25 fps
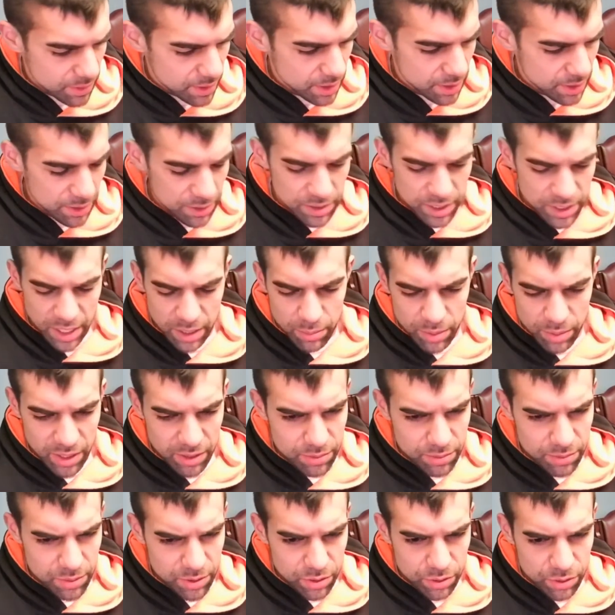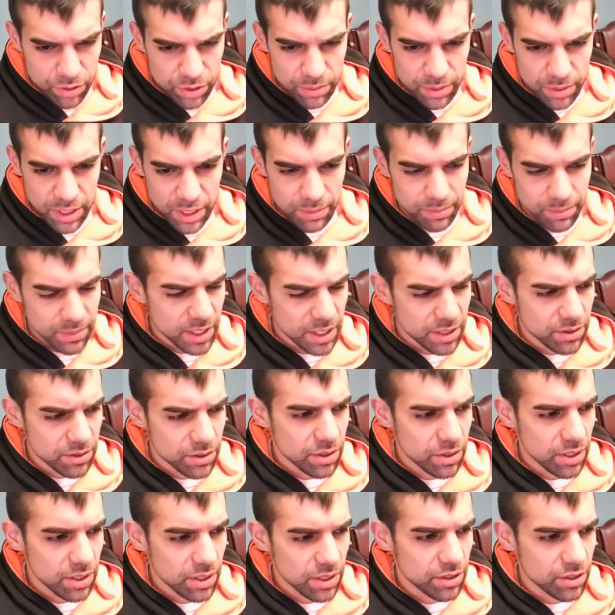take a break from social media.
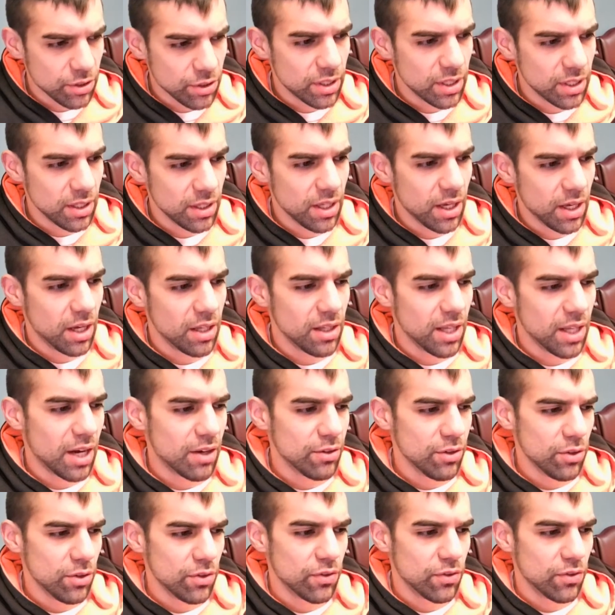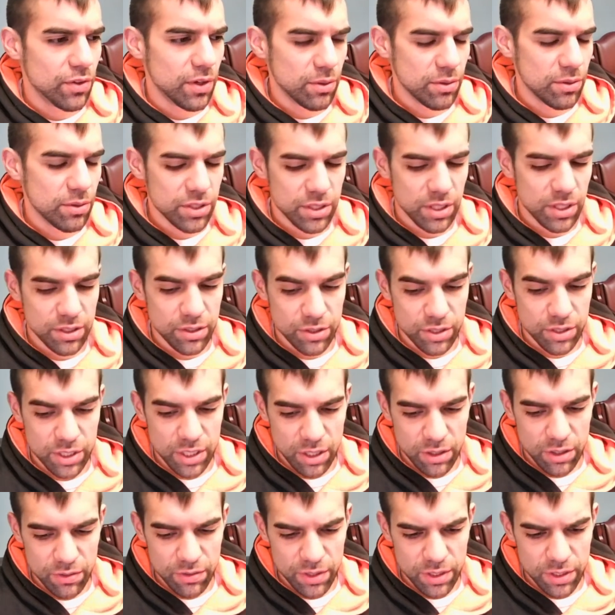It's going to allow you to focus on
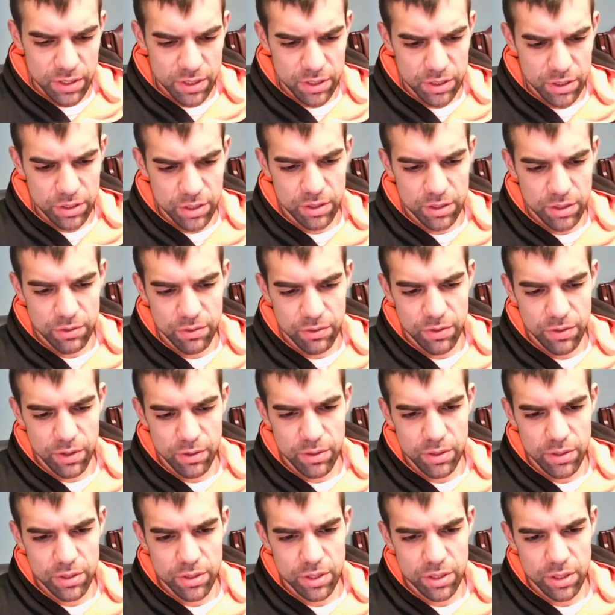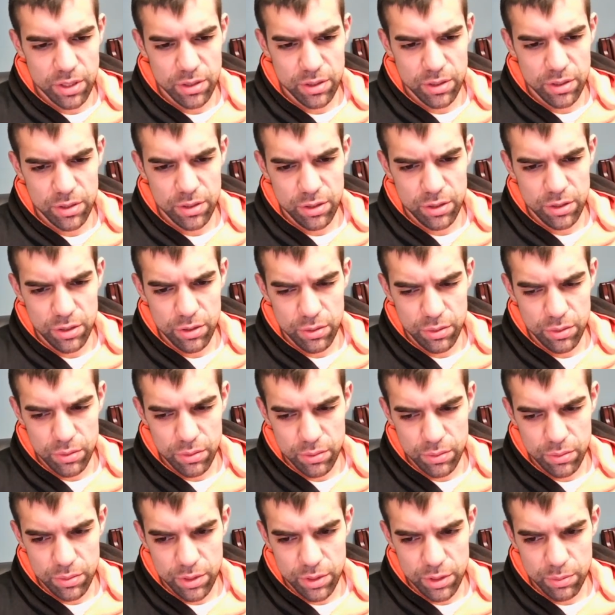yourself, and it's going to focus on
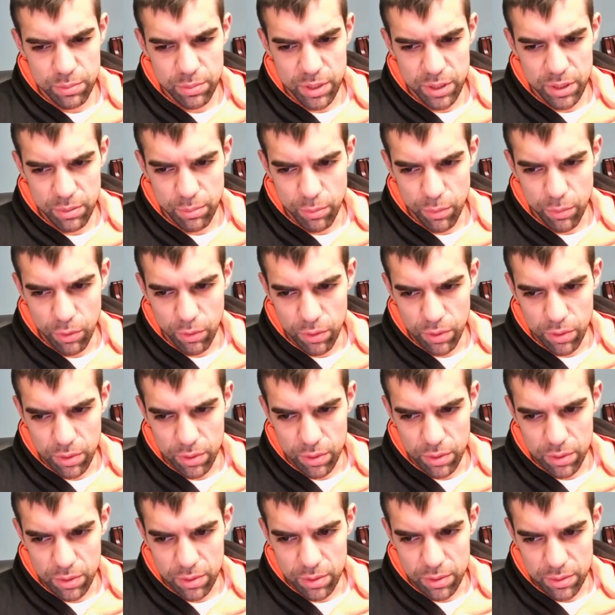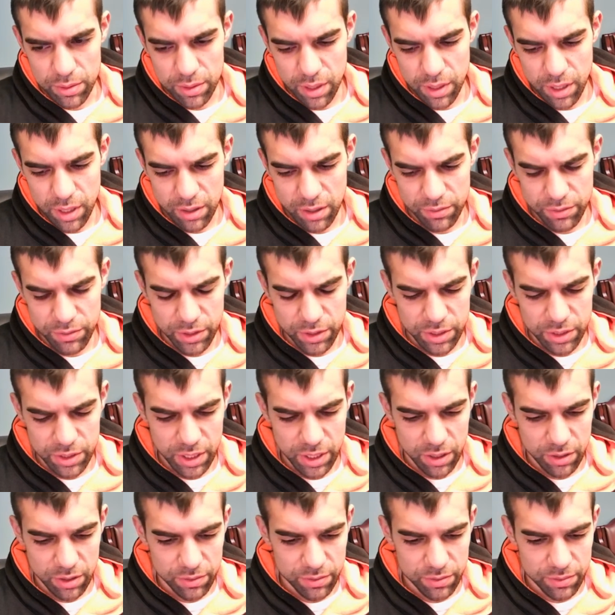you to be more of
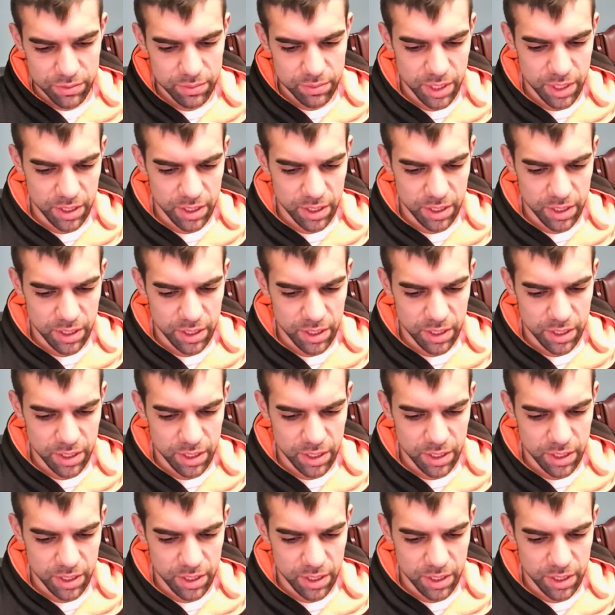yourself.